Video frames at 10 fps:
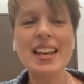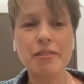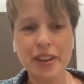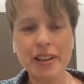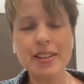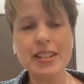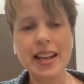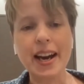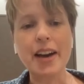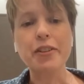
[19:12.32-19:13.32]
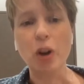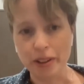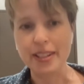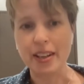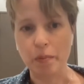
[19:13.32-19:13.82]
It feels like I've
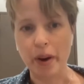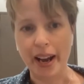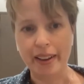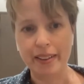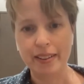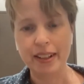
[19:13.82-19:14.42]
gone somewhere.